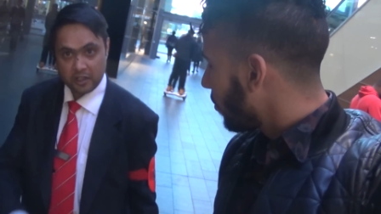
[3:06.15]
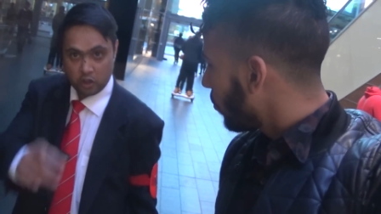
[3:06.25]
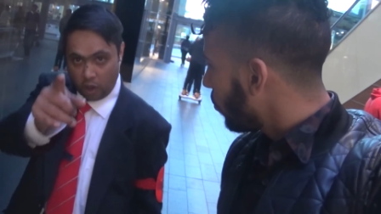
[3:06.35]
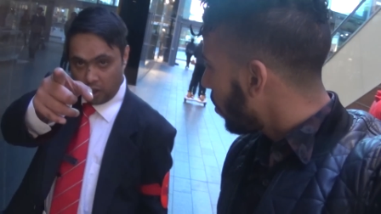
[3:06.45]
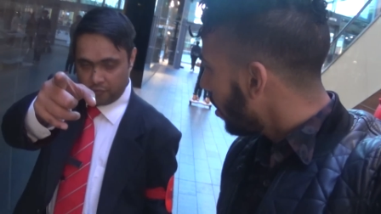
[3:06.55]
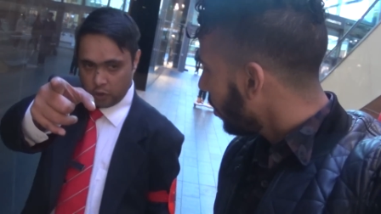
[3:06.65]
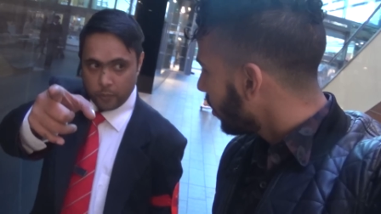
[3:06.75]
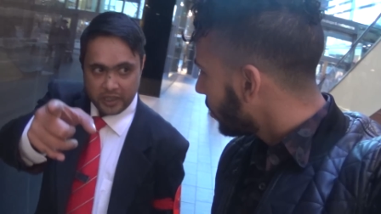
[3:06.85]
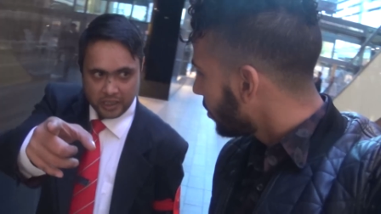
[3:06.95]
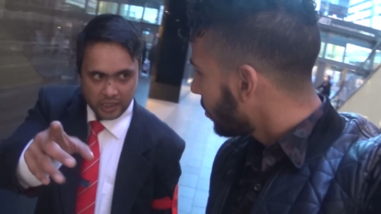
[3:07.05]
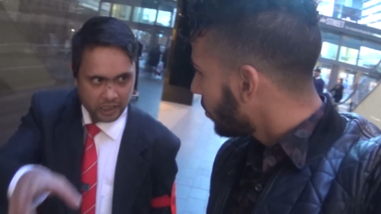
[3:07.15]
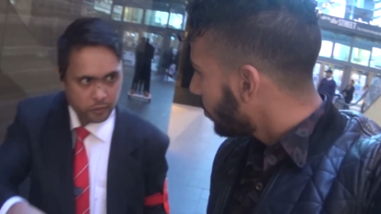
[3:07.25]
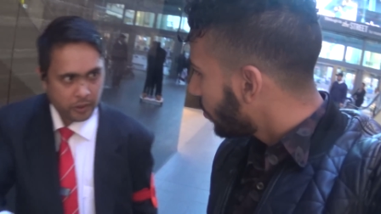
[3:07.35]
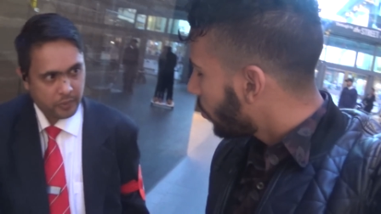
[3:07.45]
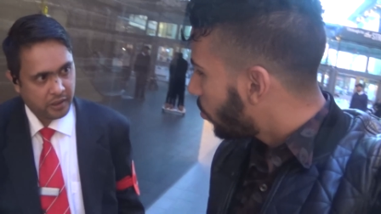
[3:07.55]
and you can't film any
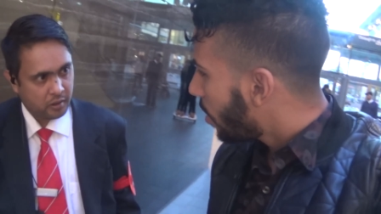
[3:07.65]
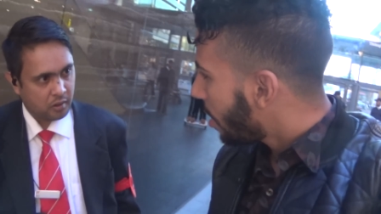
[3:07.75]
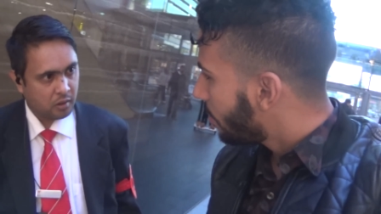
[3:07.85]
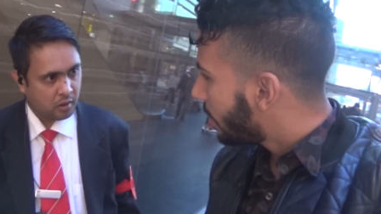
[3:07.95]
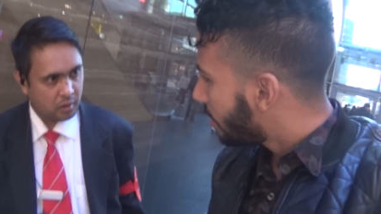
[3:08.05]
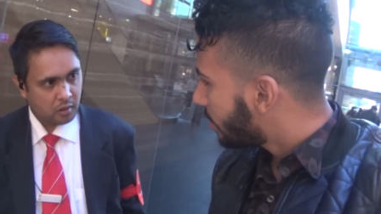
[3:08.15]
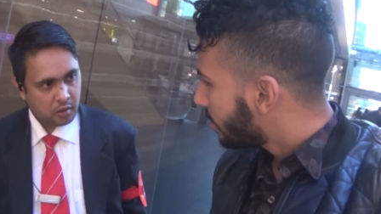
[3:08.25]
anyway, man. Why, man?